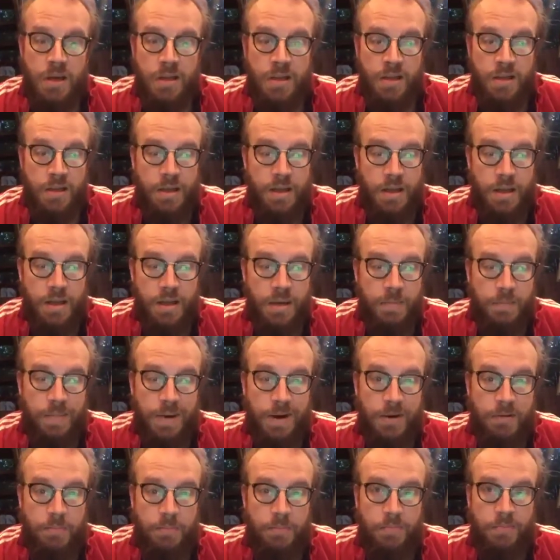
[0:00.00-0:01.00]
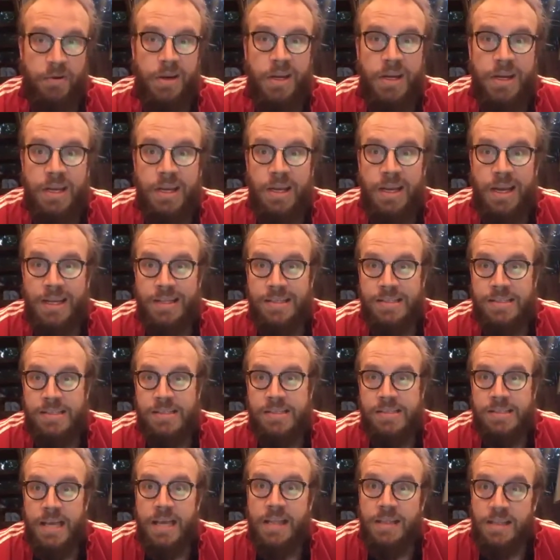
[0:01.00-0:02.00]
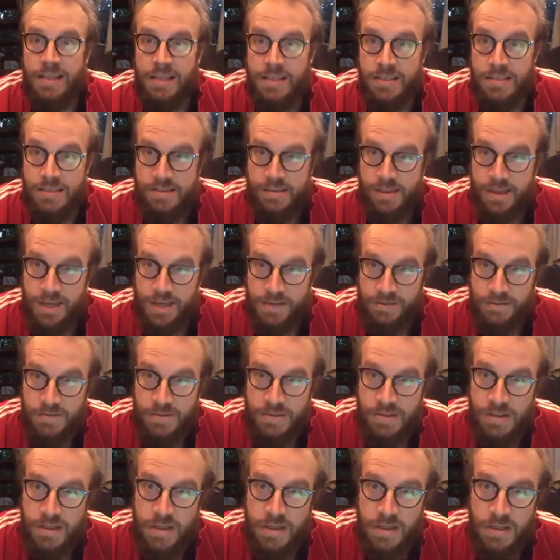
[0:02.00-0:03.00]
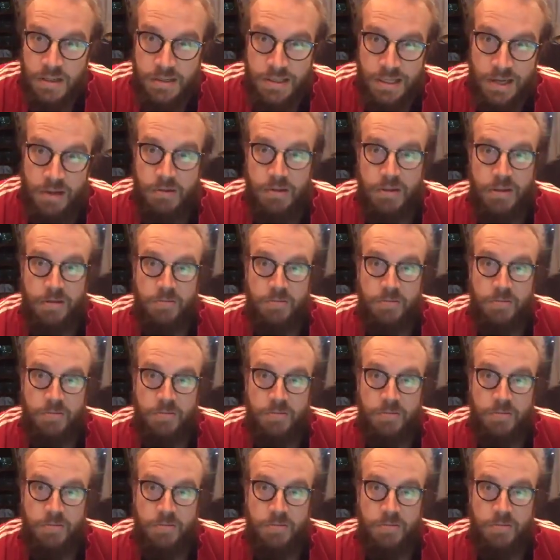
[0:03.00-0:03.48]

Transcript: about breeding and selling slaves down to